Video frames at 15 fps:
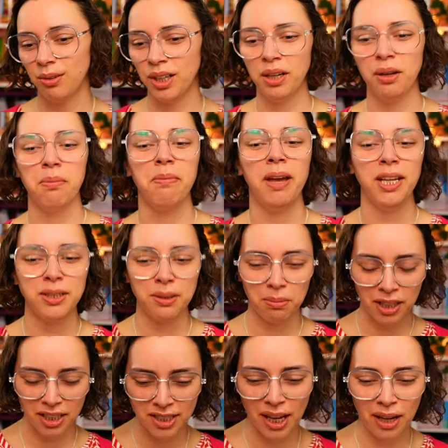when you can make
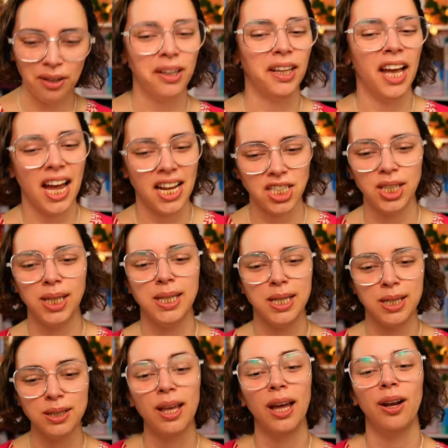something sound catchy, it
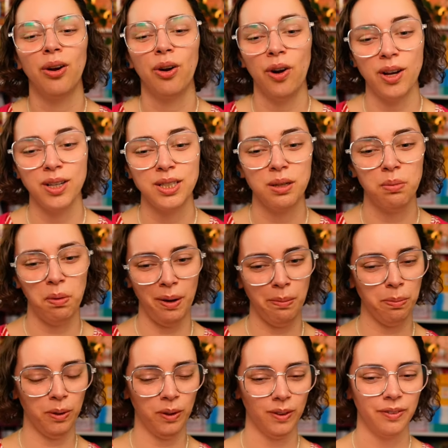does get across to
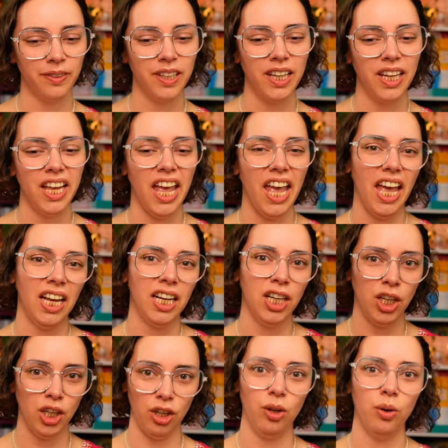people in
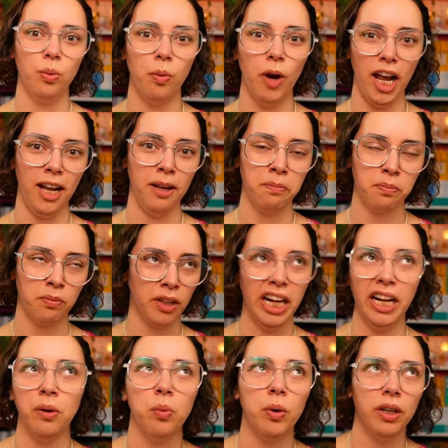a new way.
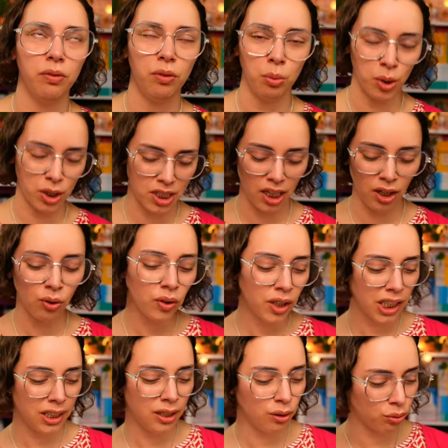Like one of the ones I
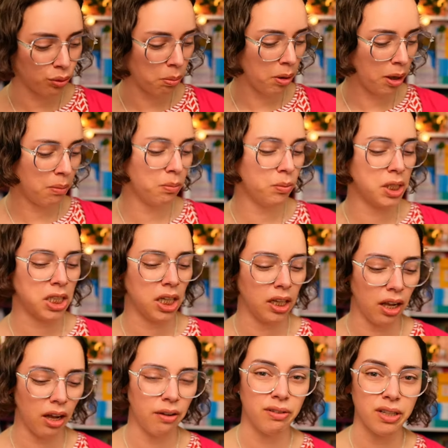already knew from him, which I
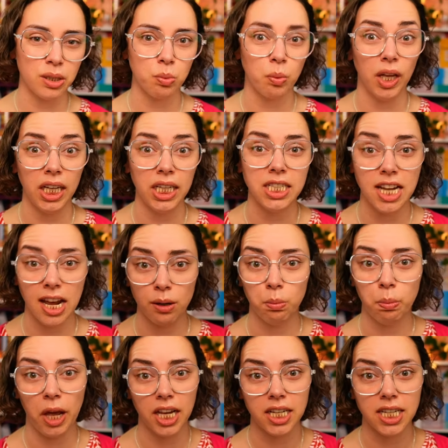love, is when in
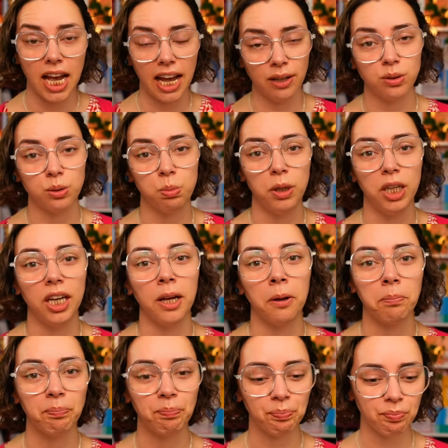doubt, pent out,
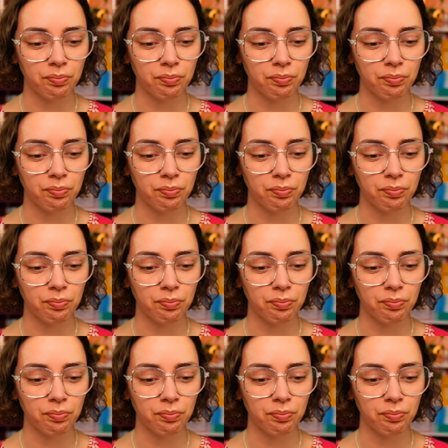meaning